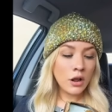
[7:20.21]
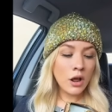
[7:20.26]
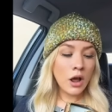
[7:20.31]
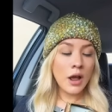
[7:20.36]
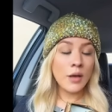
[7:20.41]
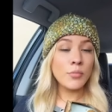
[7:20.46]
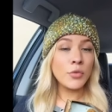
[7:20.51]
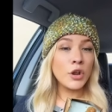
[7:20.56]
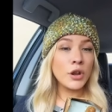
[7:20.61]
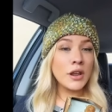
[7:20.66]

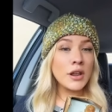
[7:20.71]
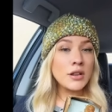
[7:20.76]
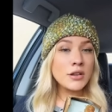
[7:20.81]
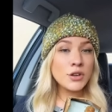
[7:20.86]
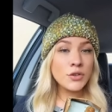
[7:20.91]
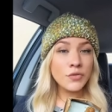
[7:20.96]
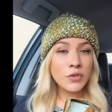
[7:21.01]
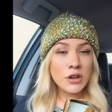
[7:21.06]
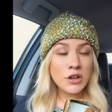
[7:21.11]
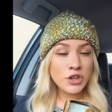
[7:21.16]
I'm looking
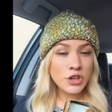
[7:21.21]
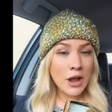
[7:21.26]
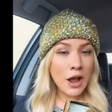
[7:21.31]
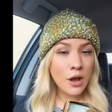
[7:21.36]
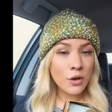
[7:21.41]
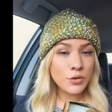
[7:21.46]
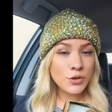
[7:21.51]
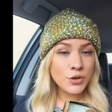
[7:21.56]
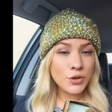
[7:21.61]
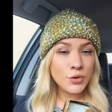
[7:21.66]
to reach
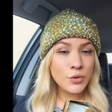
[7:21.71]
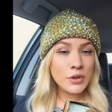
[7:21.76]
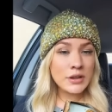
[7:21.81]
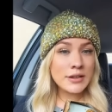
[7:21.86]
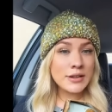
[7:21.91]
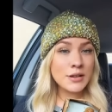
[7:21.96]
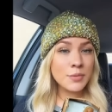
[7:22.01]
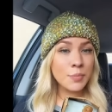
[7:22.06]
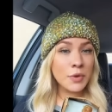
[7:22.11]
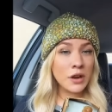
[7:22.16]
out to the
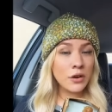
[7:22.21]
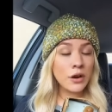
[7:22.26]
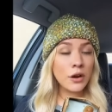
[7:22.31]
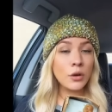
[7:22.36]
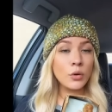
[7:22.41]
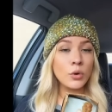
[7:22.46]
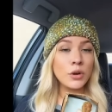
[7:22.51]
spirit